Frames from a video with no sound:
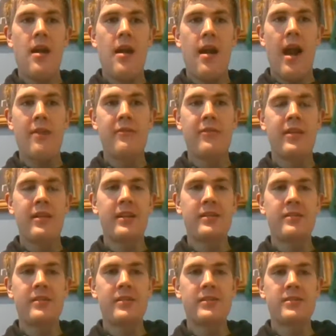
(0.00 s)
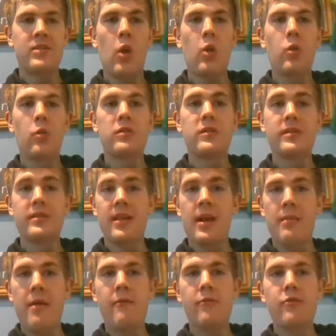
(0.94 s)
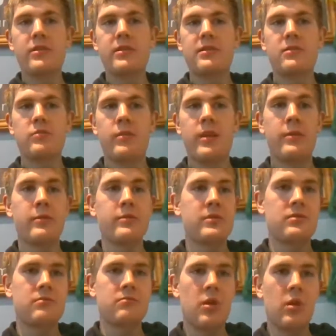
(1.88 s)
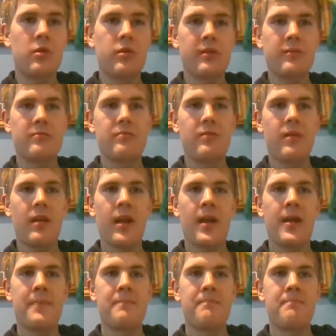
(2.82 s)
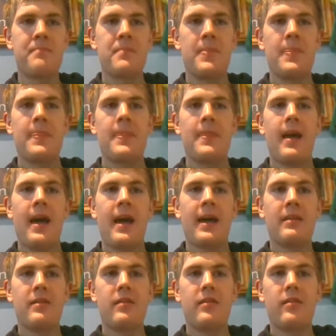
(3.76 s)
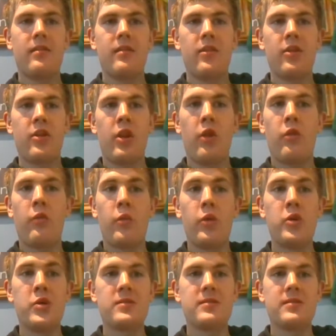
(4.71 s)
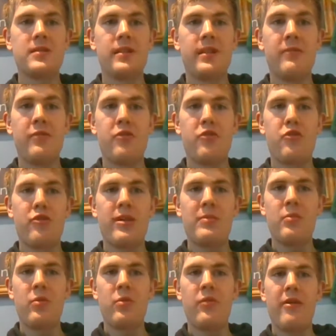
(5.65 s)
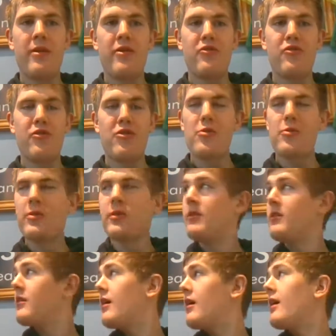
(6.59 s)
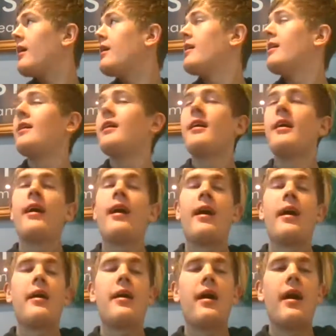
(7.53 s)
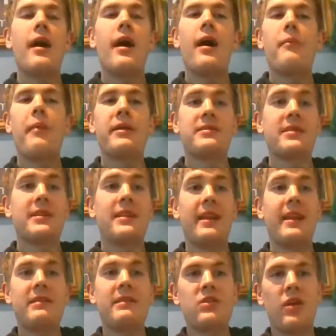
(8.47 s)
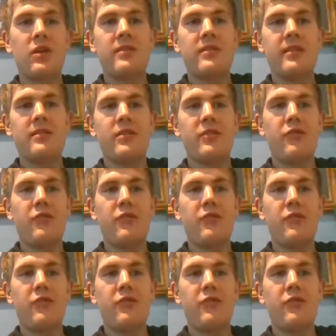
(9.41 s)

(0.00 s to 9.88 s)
having this goal to climb Everest when I was older. And, you know, the words "live the dream" were very true, and basically started to